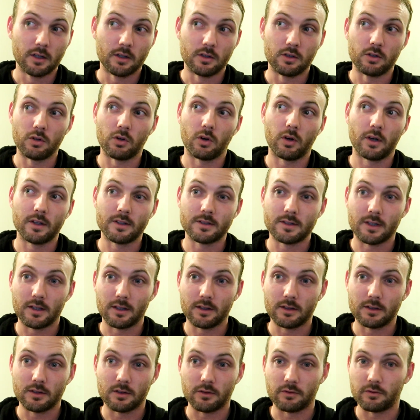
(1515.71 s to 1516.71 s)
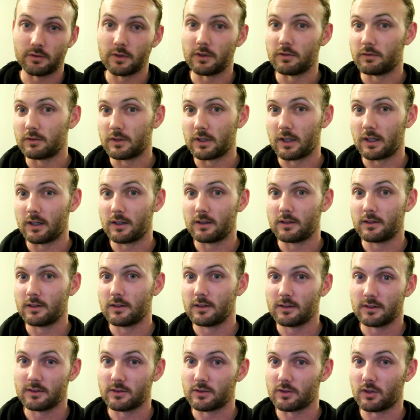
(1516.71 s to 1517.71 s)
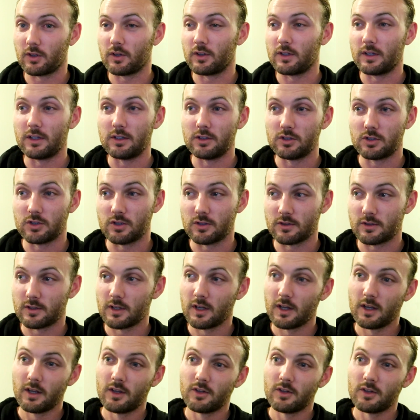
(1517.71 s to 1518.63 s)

19 to 15 so inches.